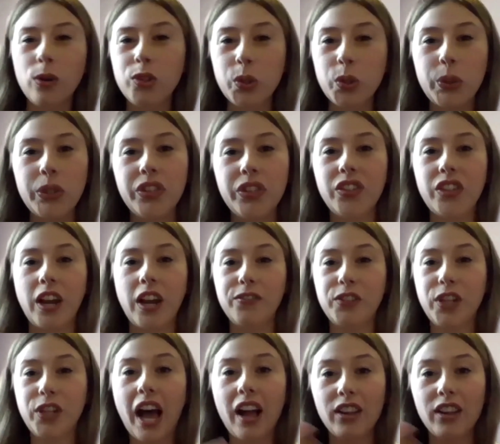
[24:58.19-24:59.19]
doing stuff
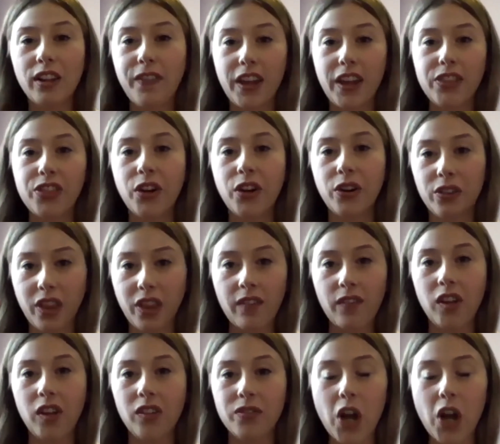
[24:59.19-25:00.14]
to elevate their level